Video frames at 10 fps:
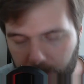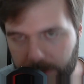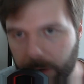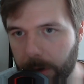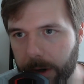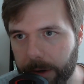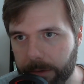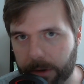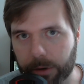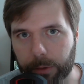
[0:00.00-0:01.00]
say what it is.
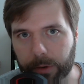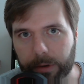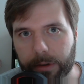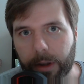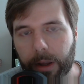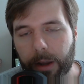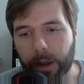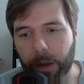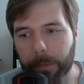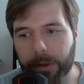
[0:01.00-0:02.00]
That's useless.
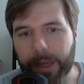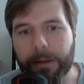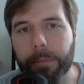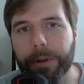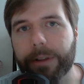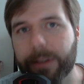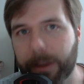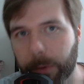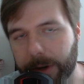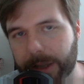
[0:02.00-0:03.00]
But the game he plays,
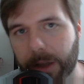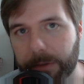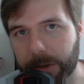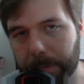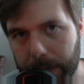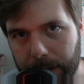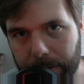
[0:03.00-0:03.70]
he loves to play